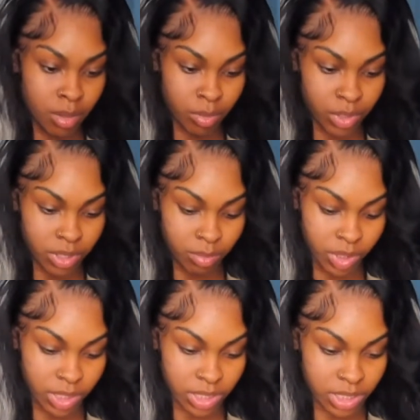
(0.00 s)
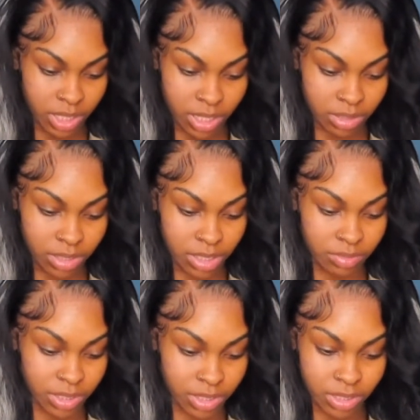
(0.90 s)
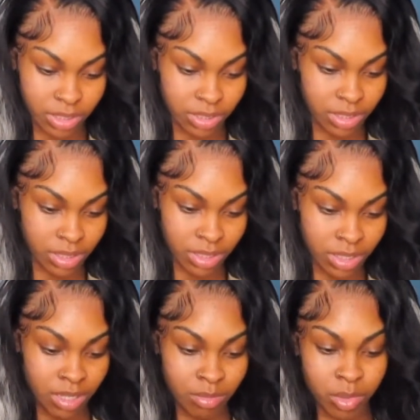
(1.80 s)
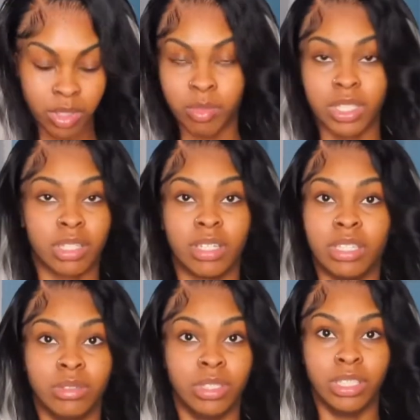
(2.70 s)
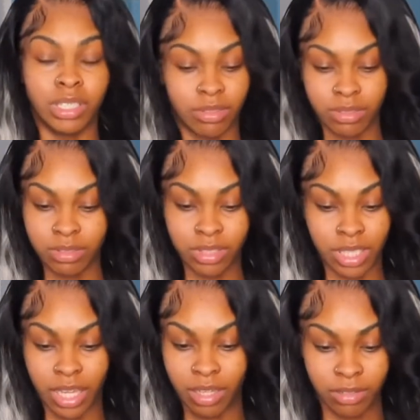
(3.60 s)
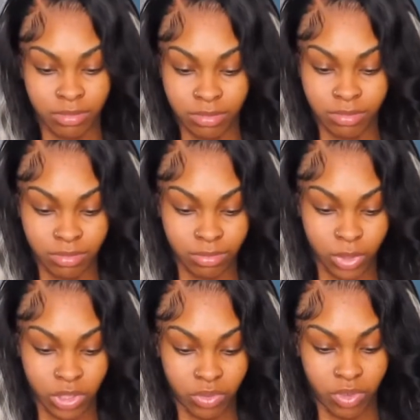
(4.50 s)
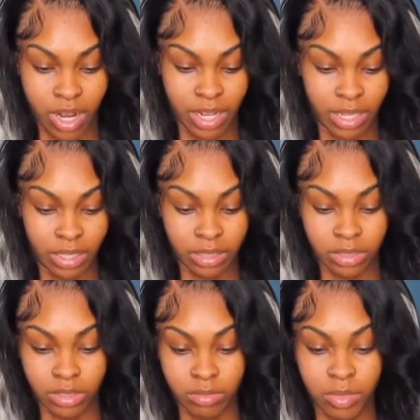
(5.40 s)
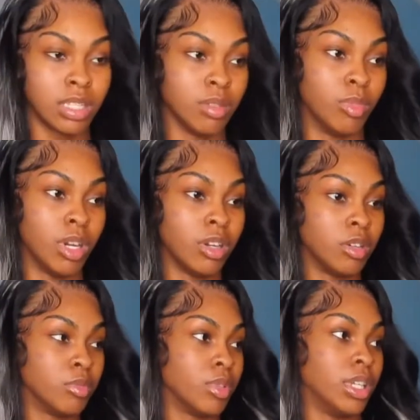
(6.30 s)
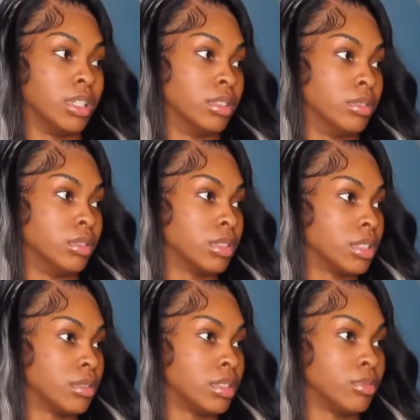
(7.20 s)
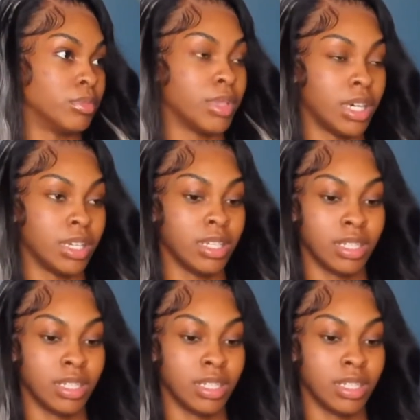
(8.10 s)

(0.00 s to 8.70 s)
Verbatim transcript: pretty much I don't have nothing. Pretty much I'm not doing nothing today. which is Friday. Um, tomorrow I'm probably gonna do something with my